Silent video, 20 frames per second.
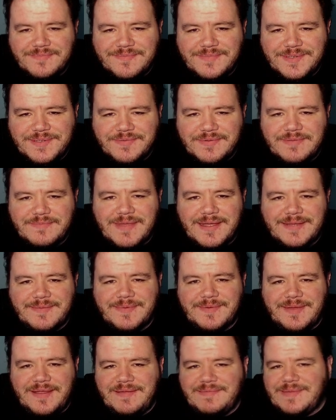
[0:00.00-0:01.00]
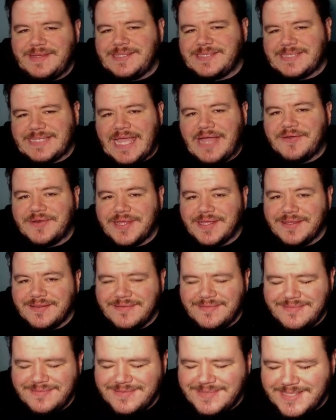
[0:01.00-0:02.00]
doing my scouting
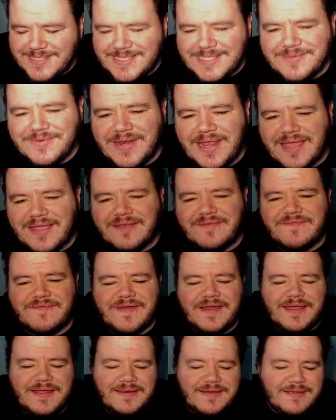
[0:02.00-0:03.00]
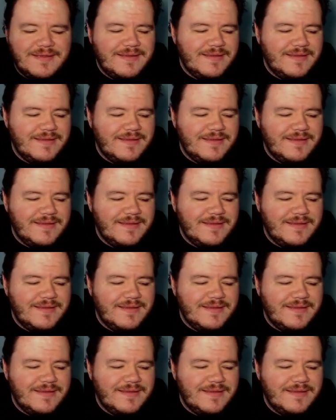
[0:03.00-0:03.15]
to see what I can find.